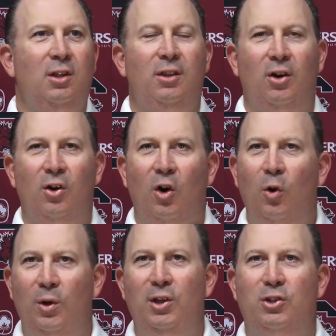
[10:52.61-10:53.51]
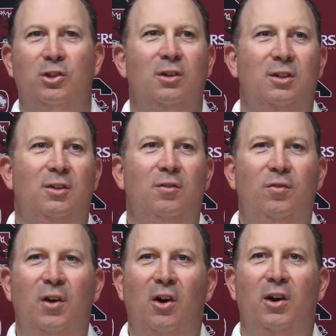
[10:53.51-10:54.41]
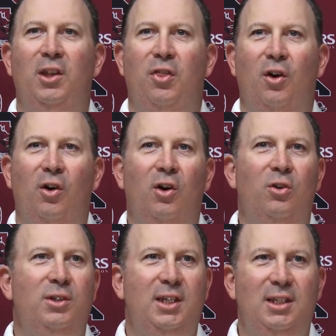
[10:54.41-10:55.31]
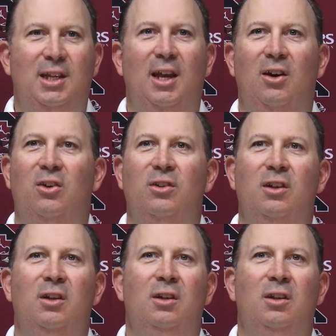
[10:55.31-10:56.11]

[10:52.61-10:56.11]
They're always very thorough, detailed,